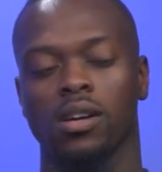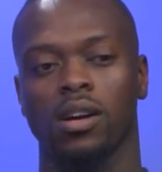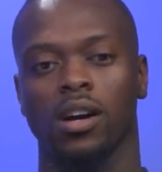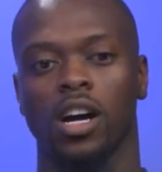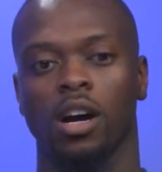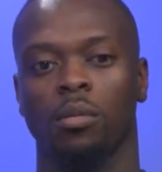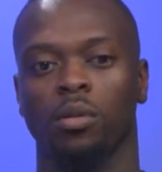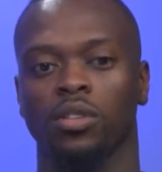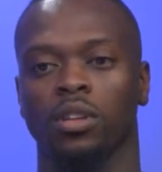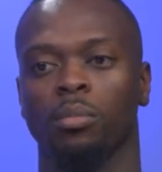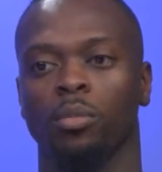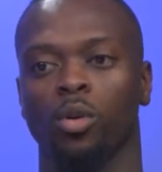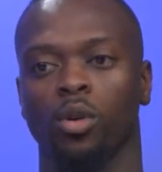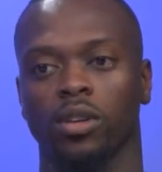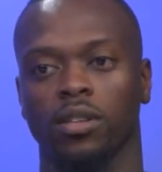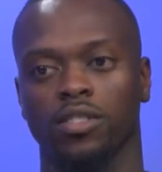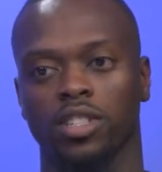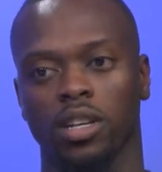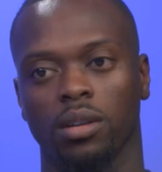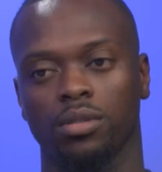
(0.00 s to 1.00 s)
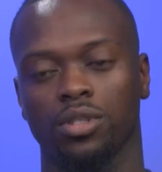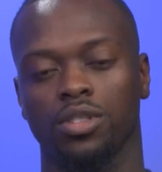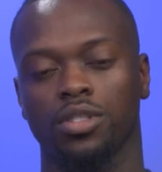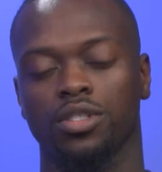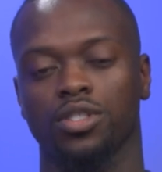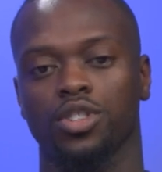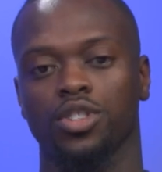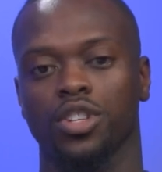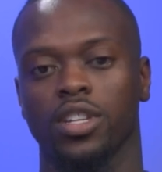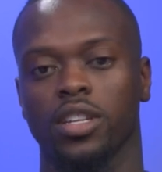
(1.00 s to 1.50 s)
I'm on the board of
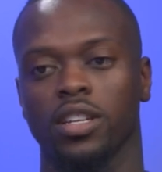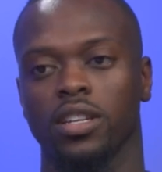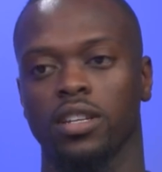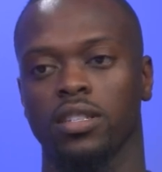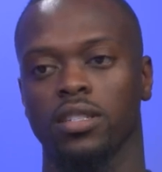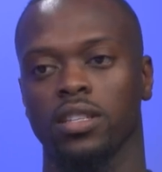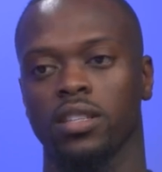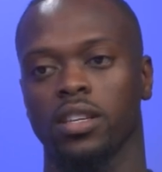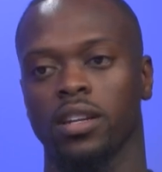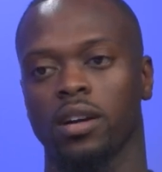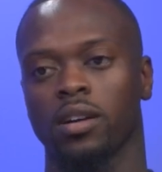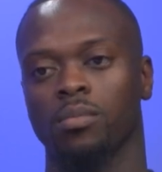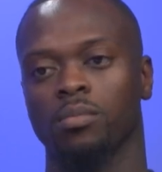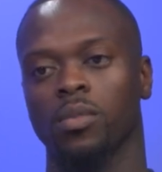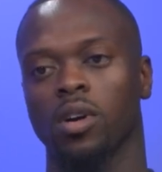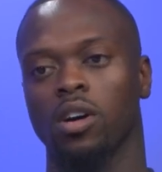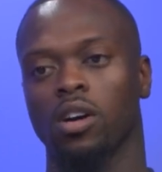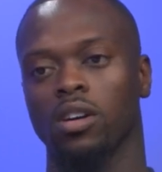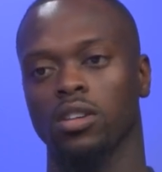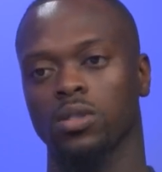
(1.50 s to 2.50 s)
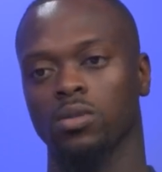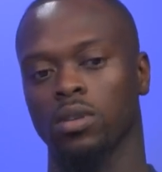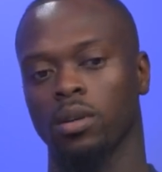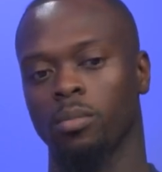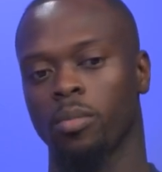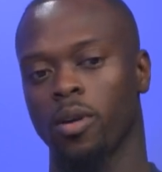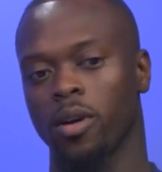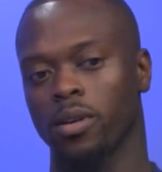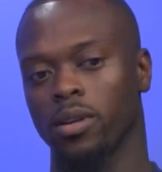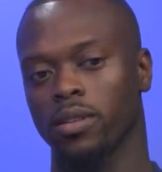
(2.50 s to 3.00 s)
Sheltering Trees, and then I'm also a
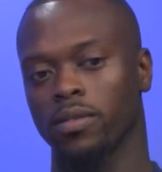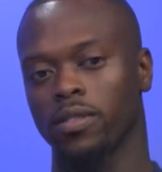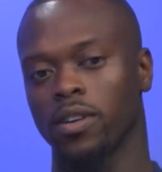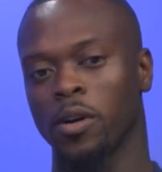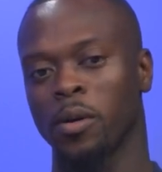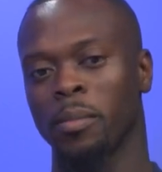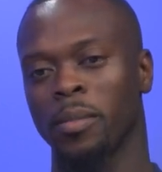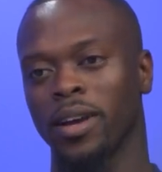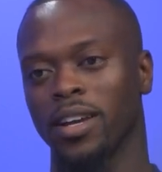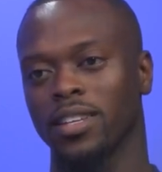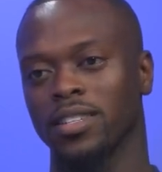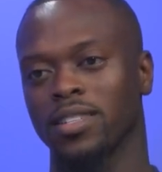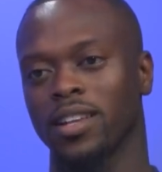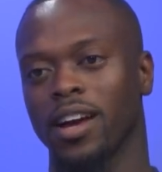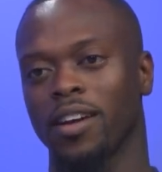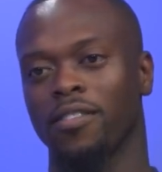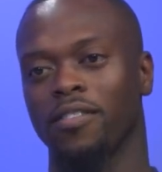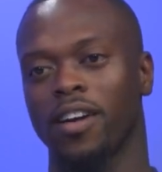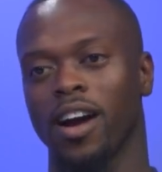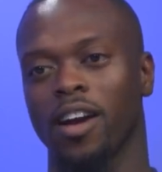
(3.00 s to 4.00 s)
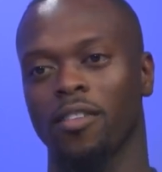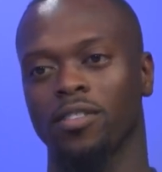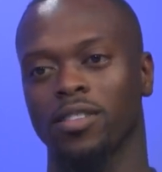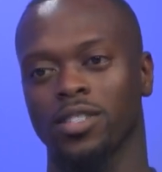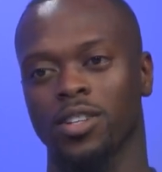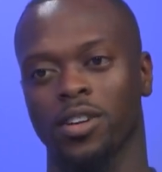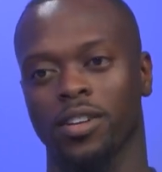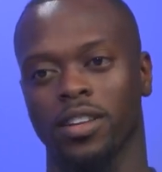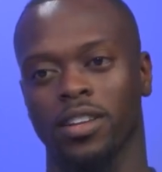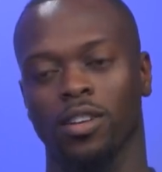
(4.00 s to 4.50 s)
part of Omega Psi Phi
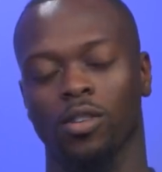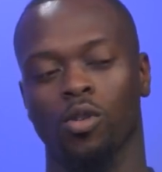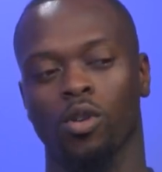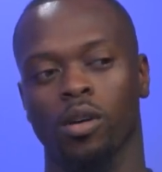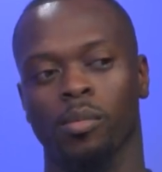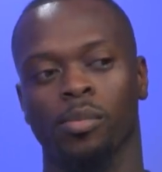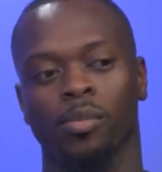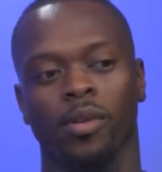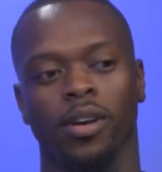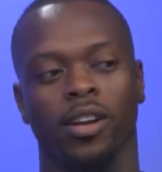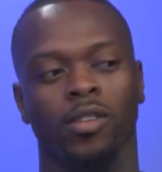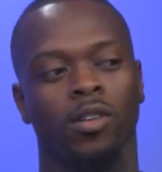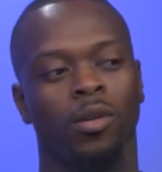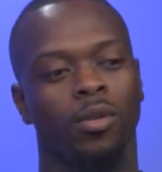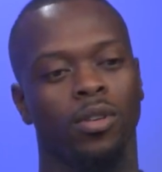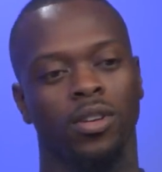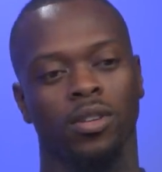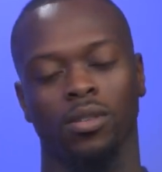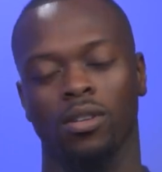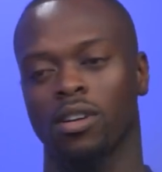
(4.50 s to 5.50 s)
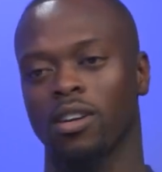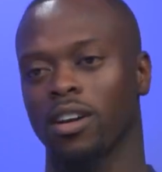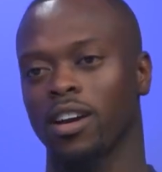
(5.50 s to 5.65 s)
Fraternity Incorporated, where we do all